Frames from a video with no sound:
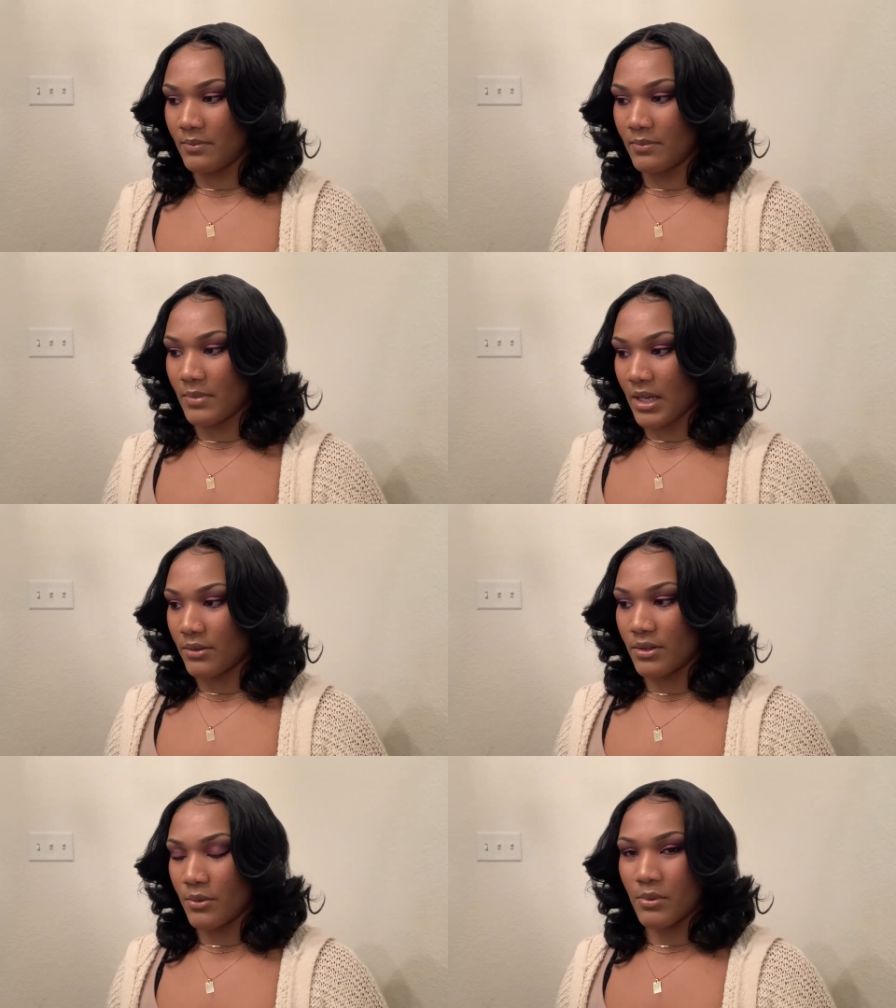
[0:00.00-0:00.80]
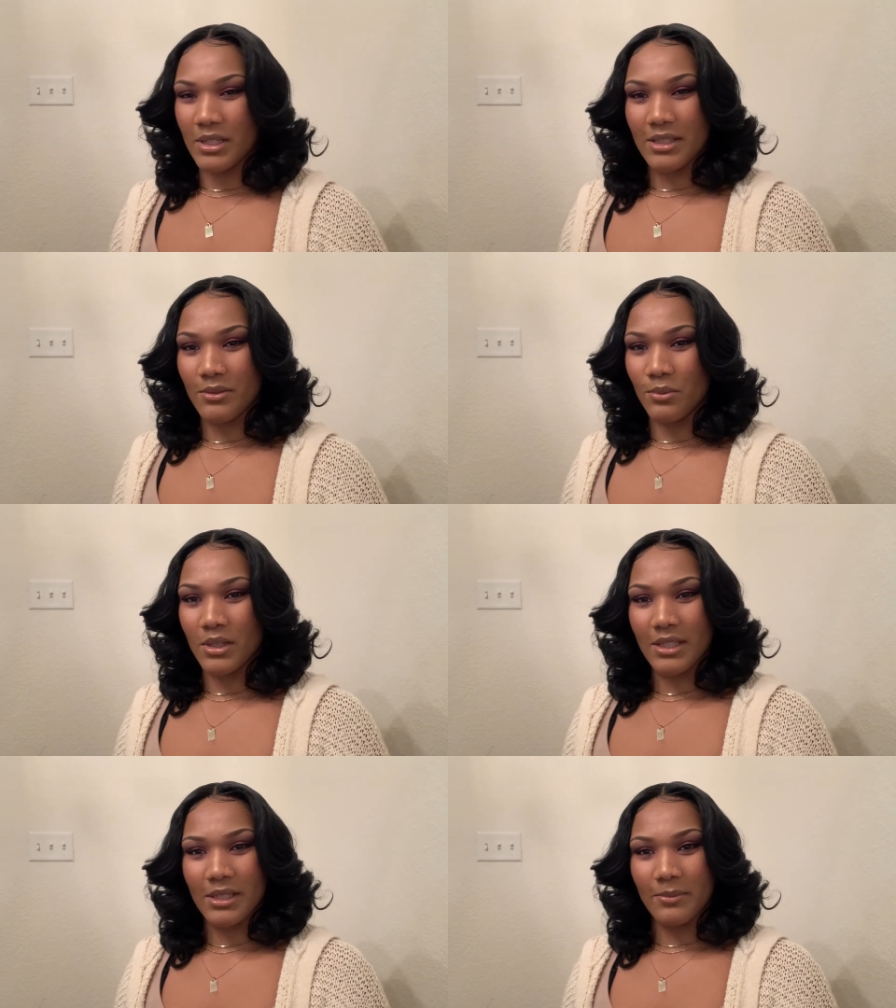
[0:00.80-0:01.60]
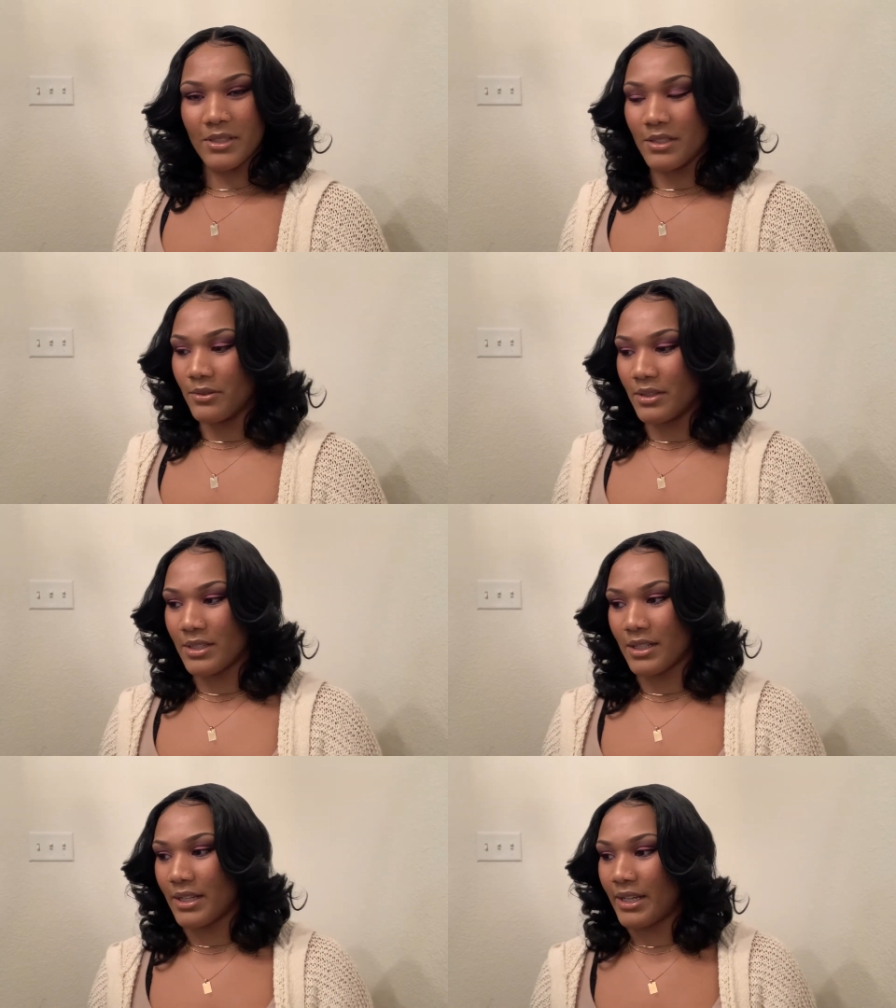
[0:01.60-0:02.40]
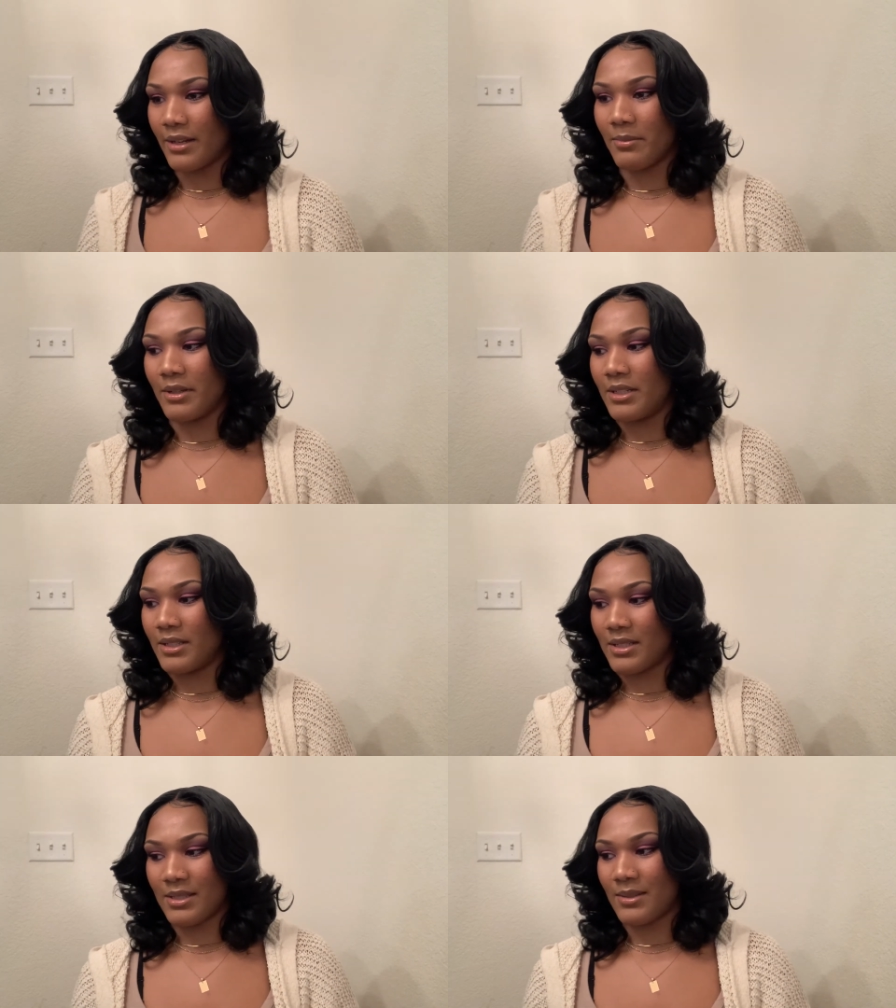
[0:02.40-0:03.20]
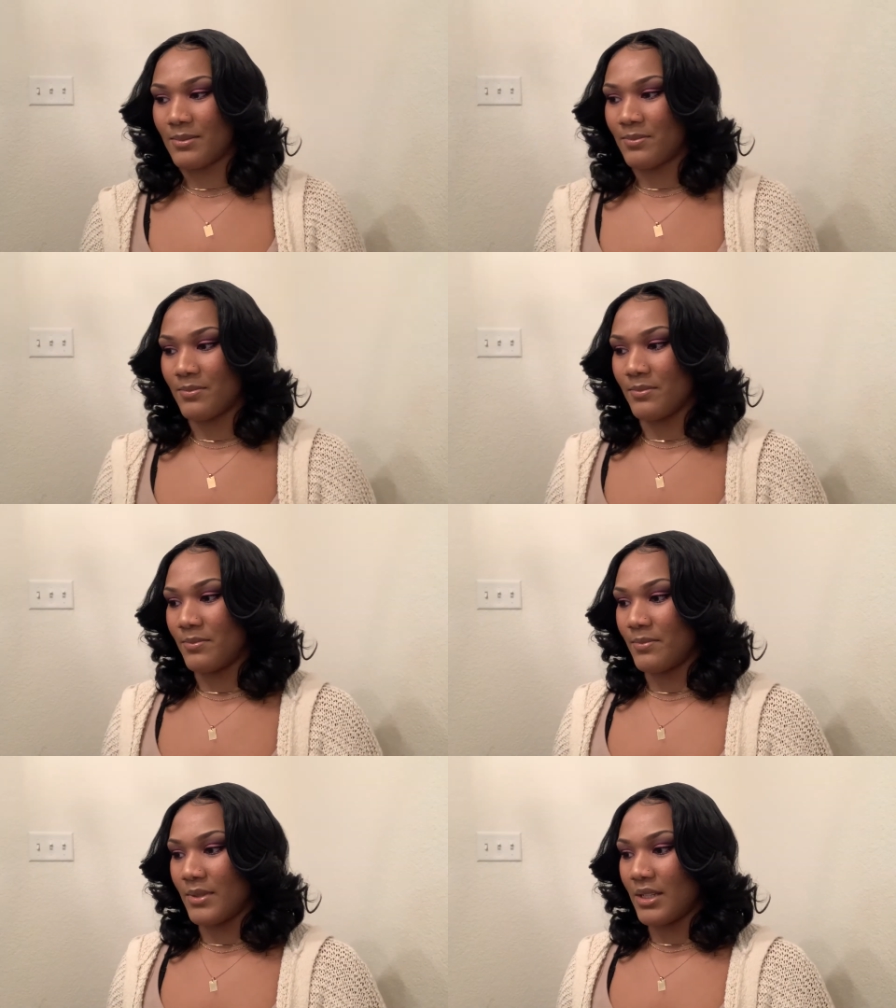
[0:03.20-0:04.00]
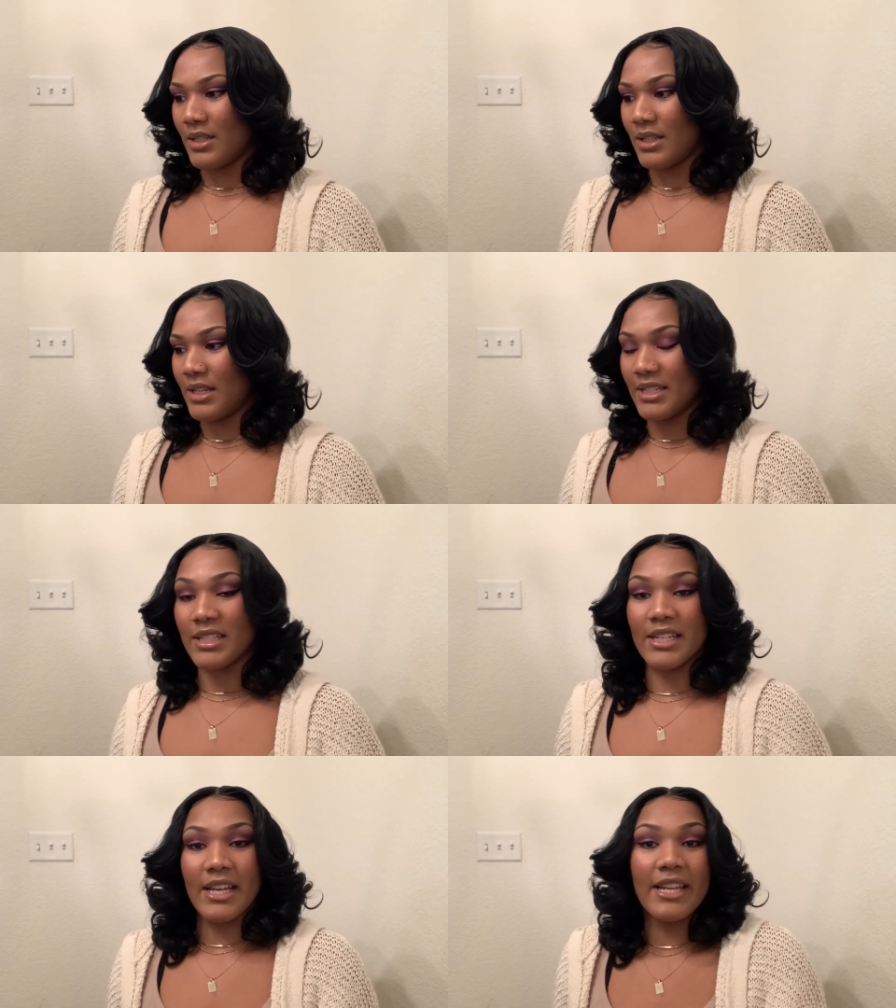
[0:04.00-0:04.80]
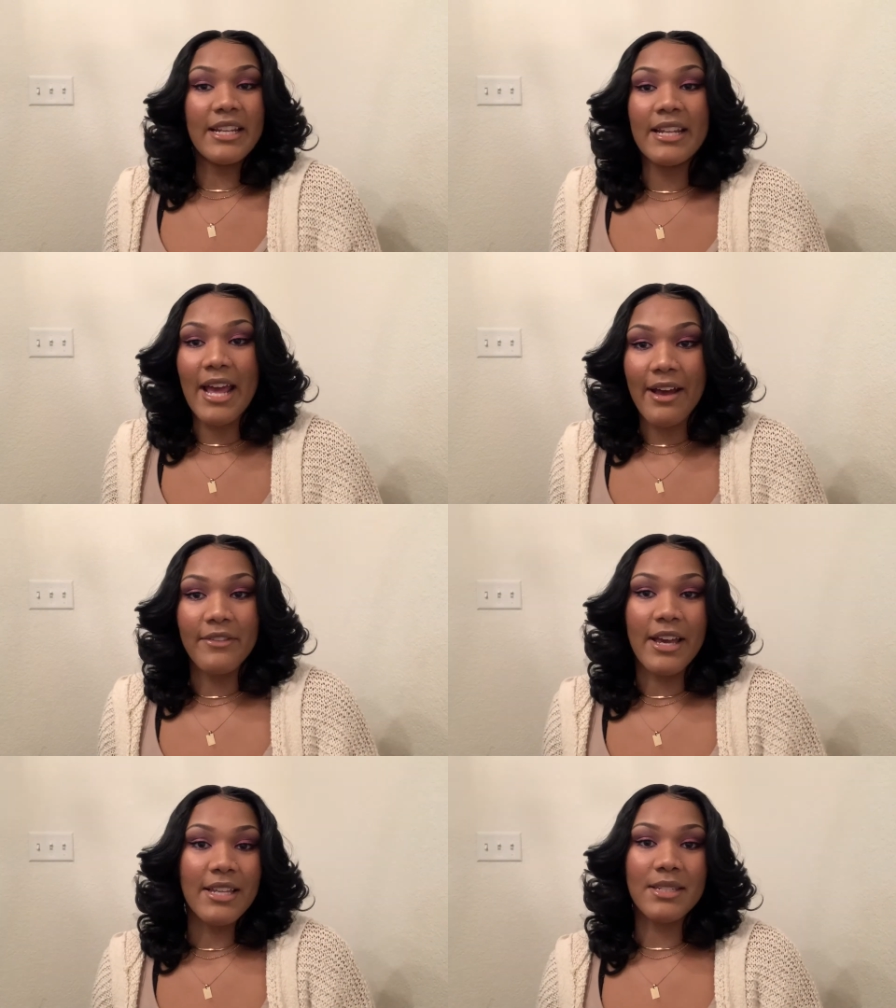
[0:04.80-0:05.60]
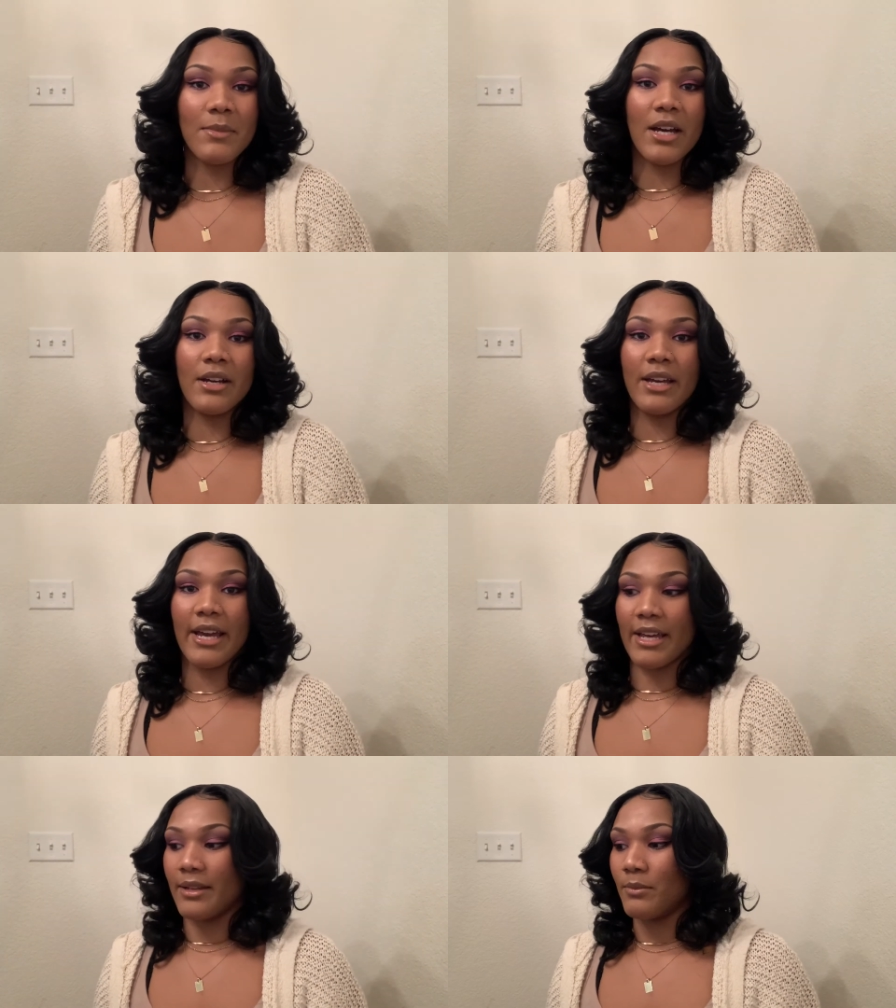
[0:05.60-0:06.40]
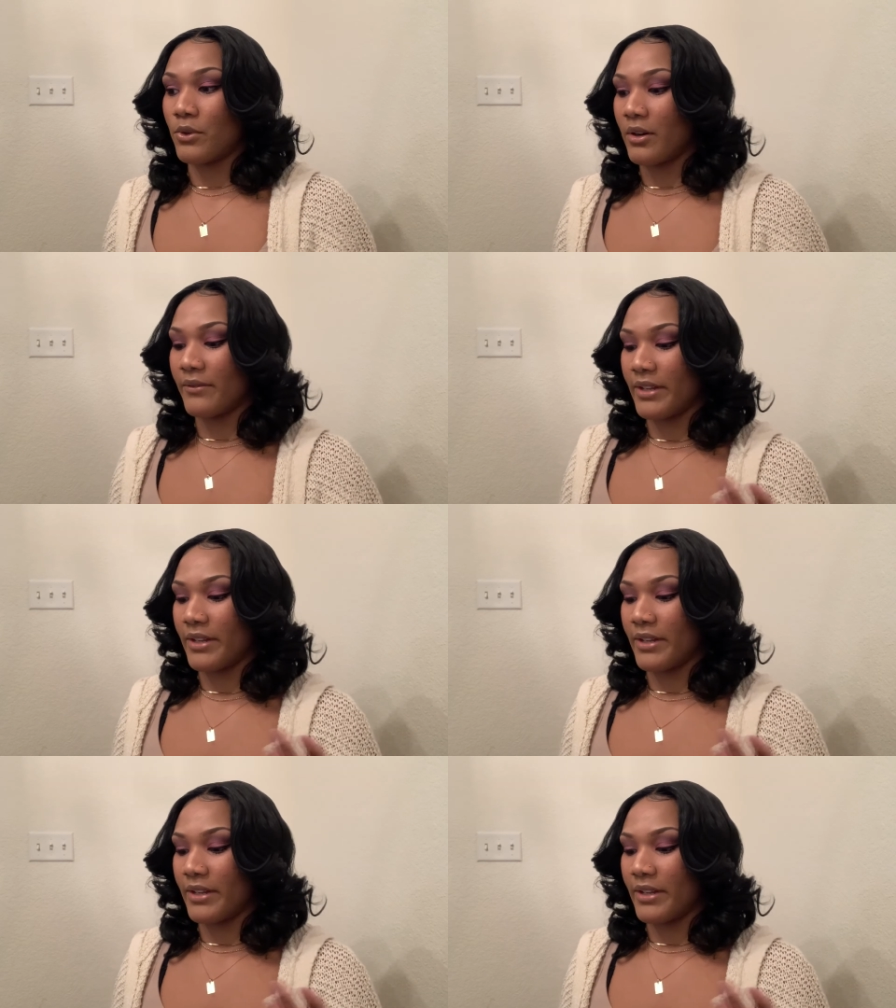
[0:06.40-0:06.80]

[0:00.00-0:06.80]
I don't know what they be doing to the hair, but it didn't have that smell. It had more of